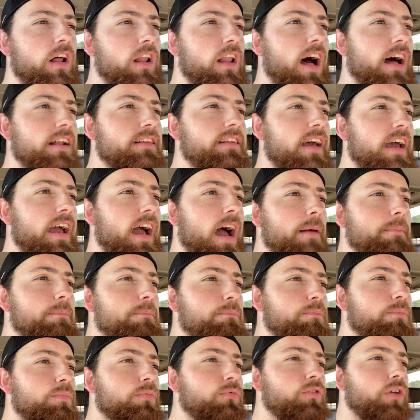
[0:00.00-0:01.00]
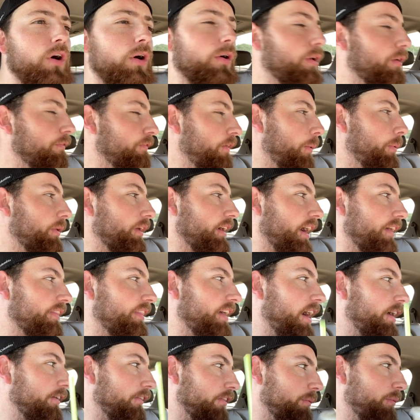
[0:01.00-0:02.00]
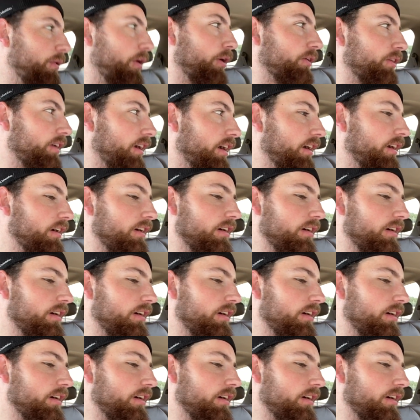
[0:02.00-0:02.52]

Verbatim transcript: latte. I don't know if I would have got that or the mocha.